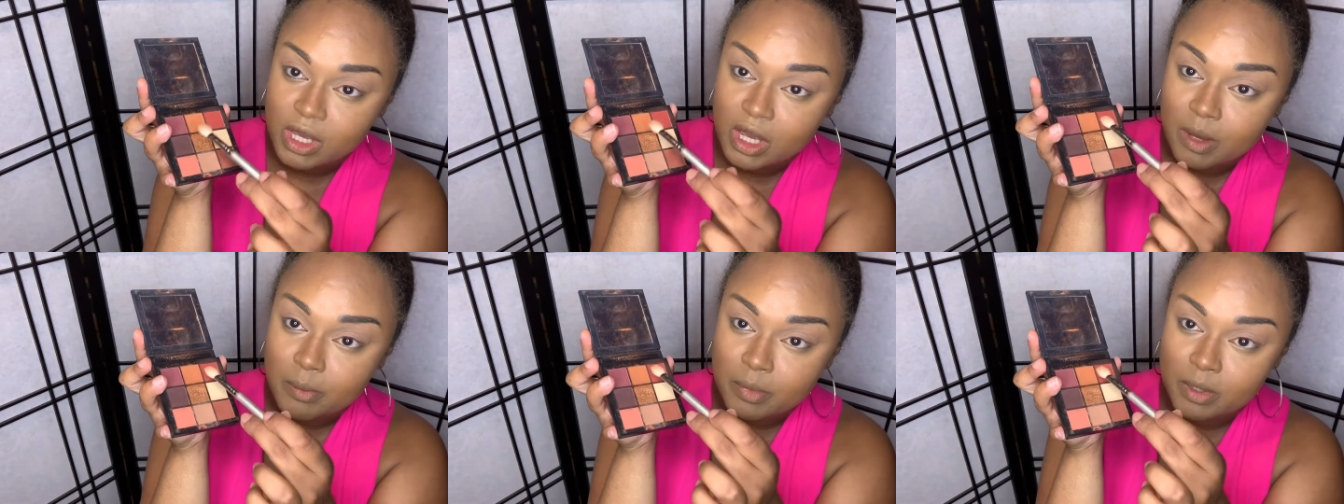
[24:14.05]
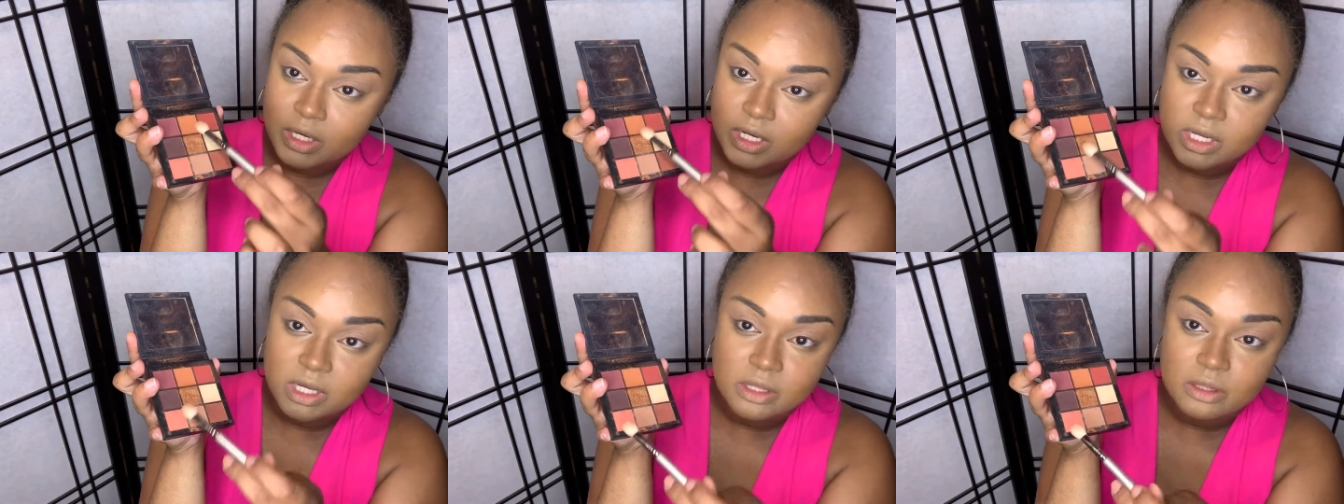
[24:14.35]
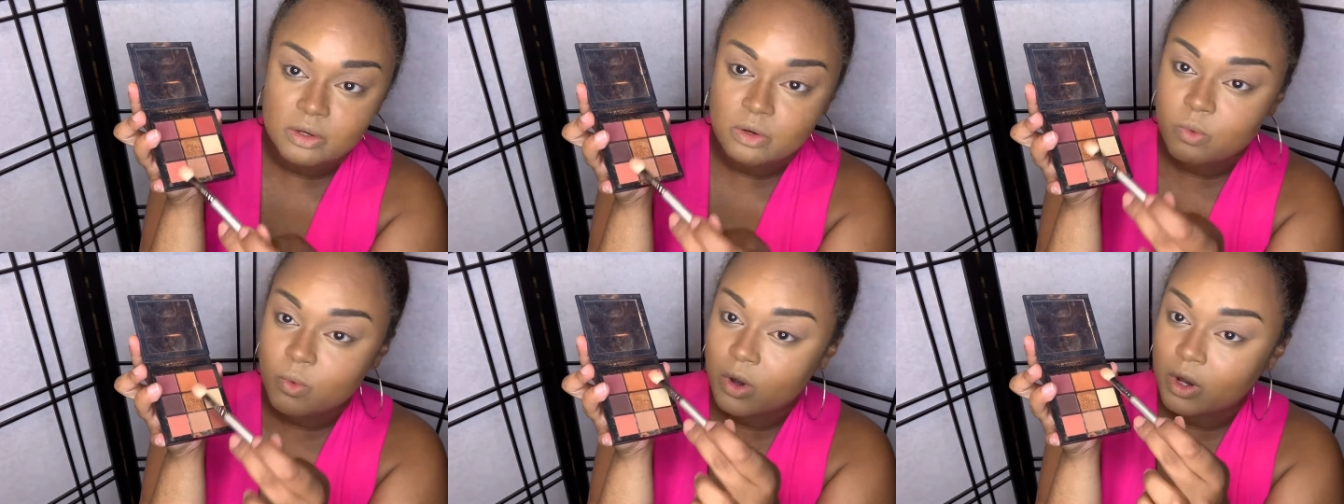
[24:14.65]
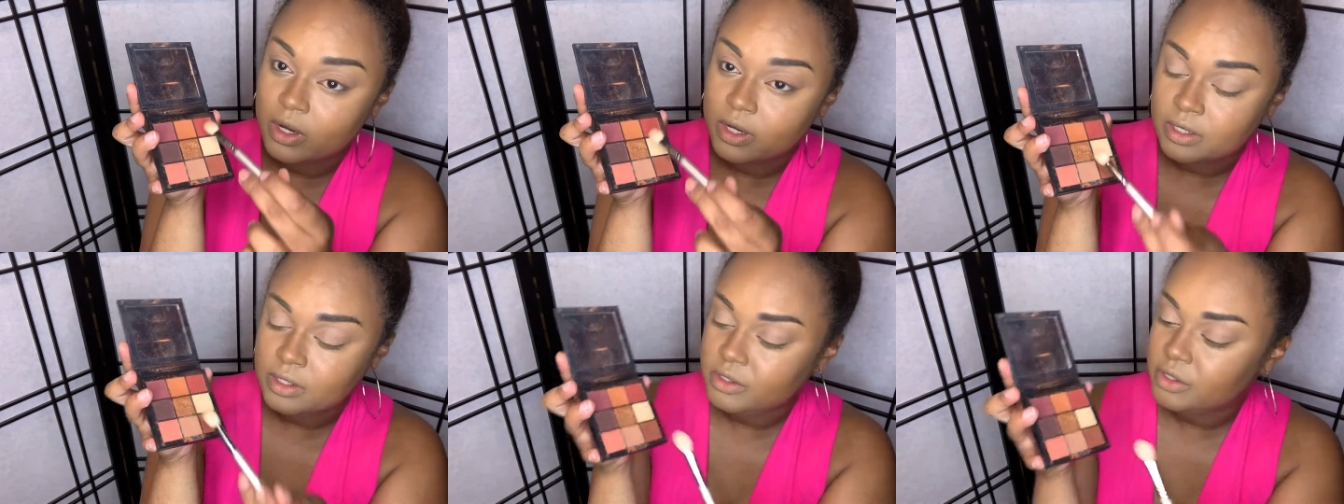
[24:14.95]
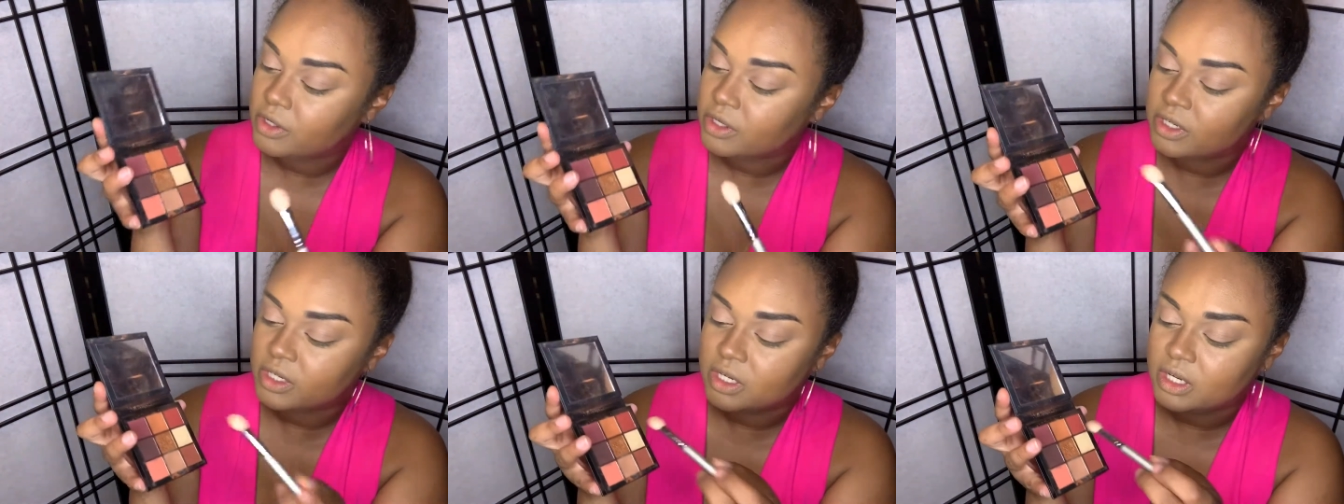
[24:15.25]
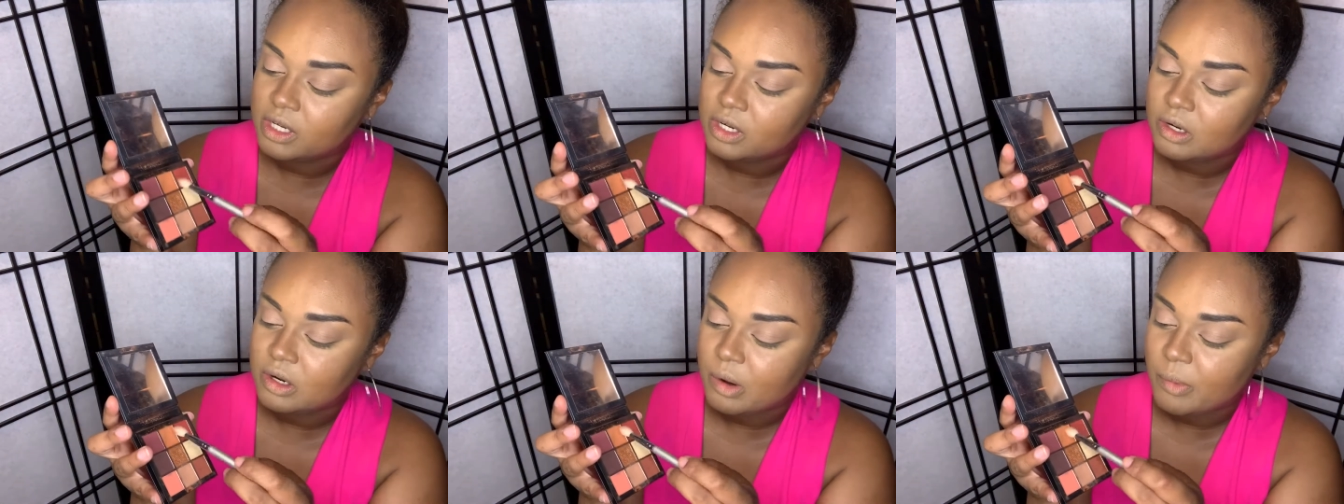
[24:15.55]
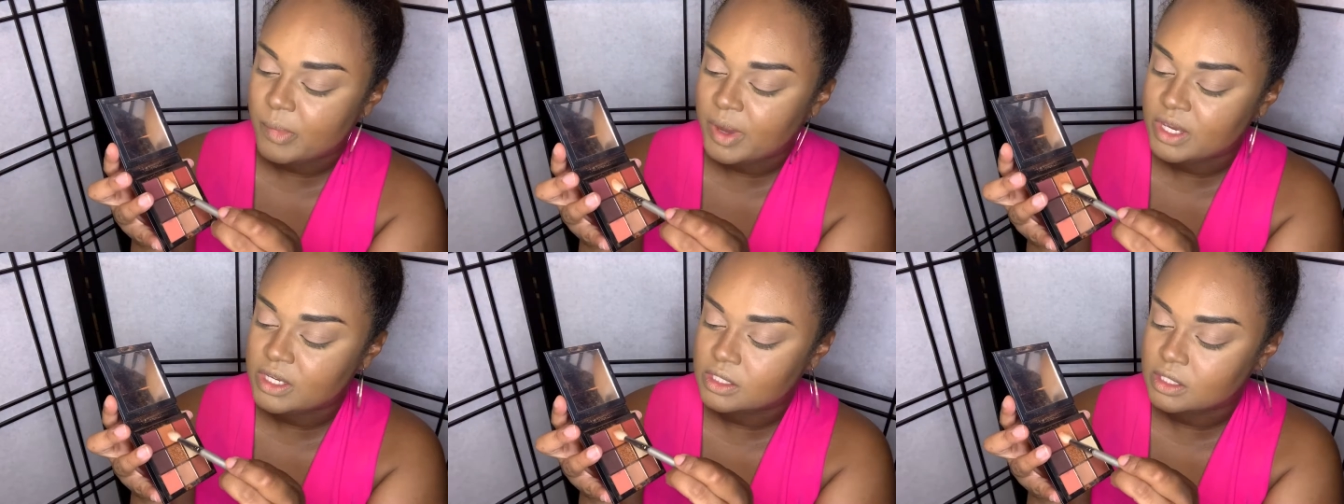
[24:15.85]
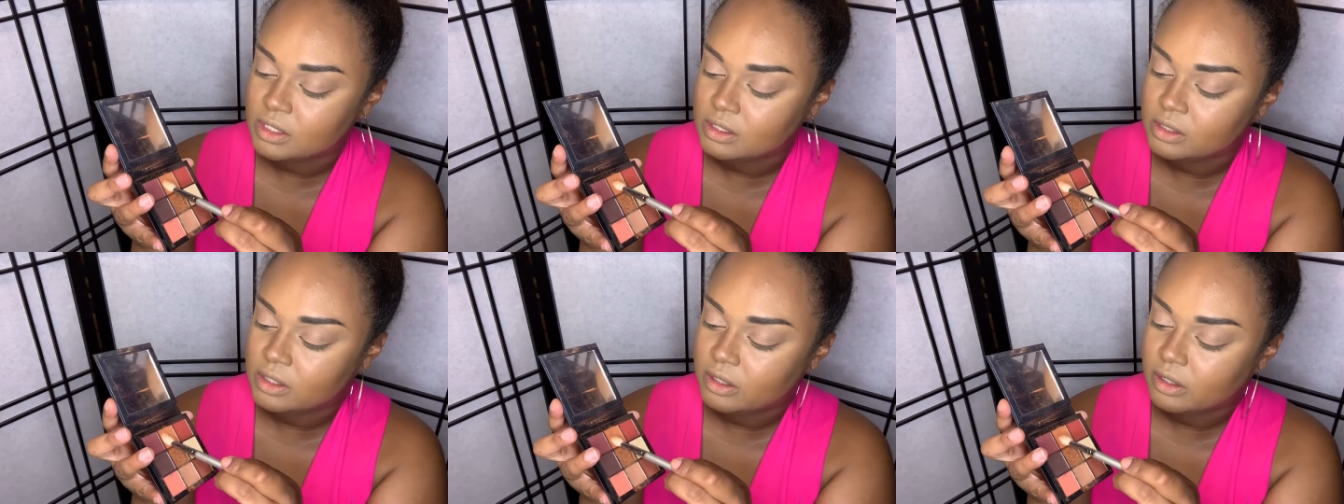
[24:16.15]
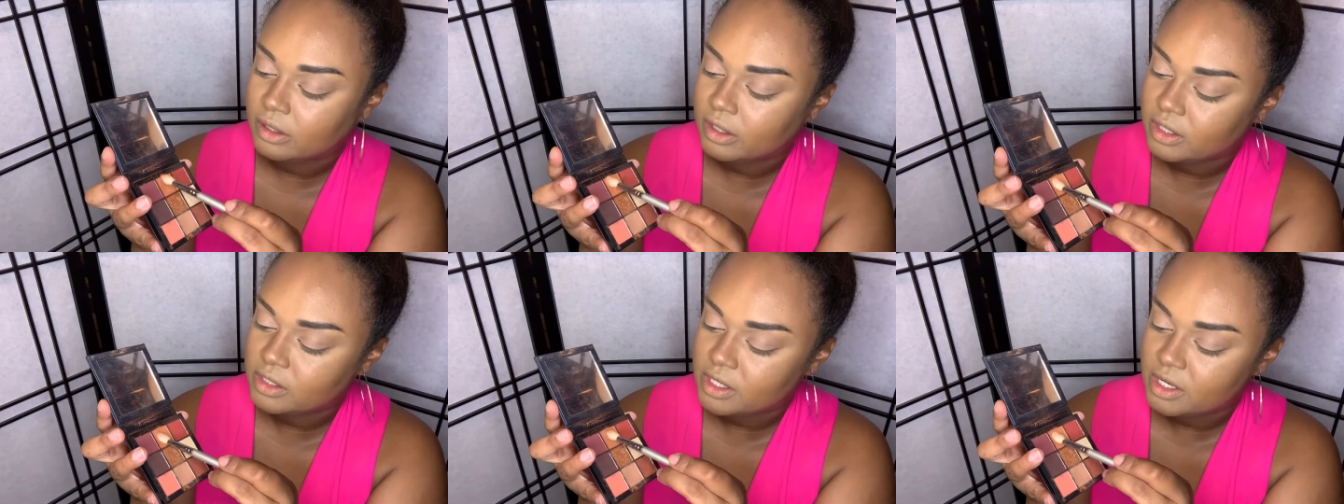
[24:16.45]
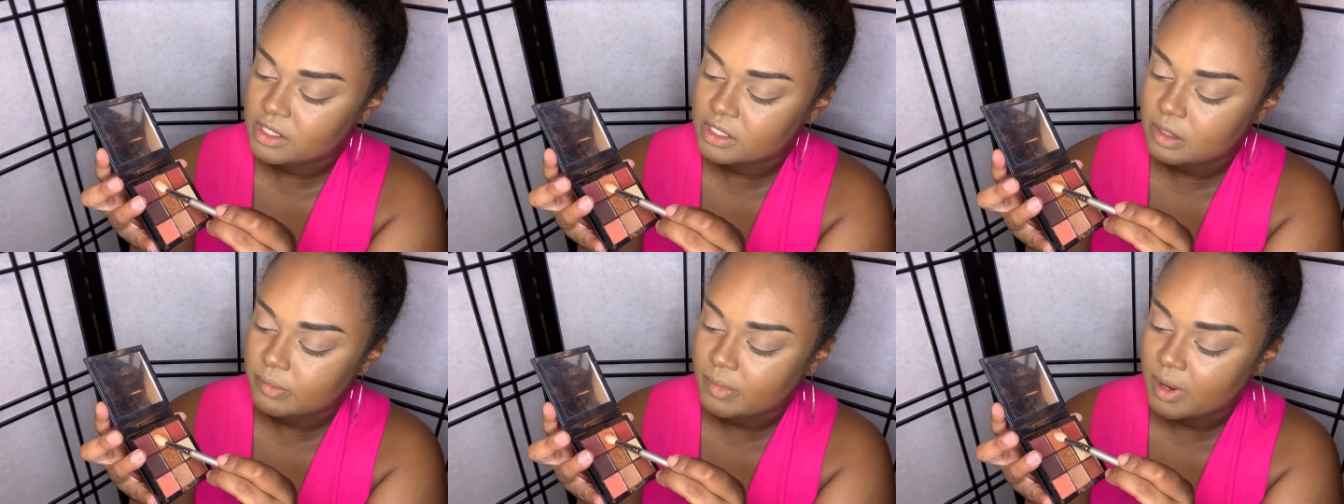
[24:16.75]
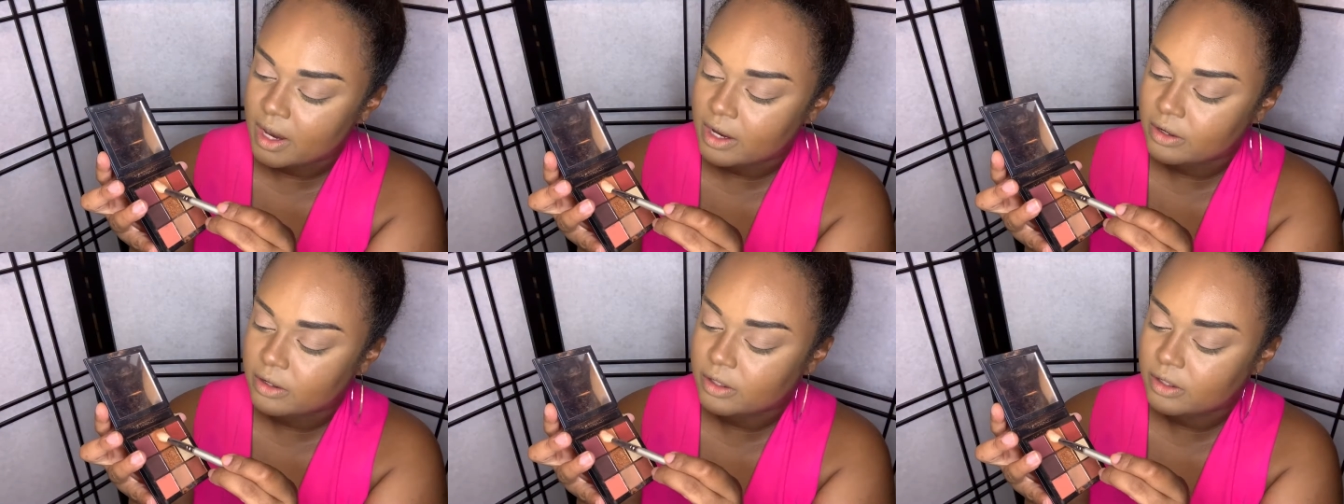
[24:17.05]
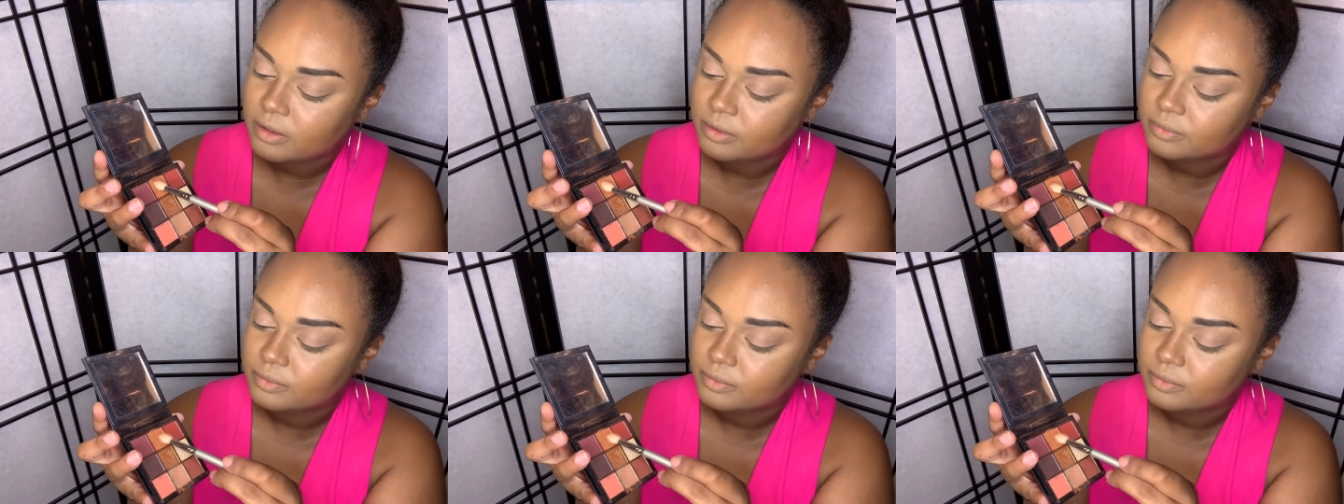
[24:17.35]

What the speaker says: but either one, you're going to get an amazing look. It doesn't matter.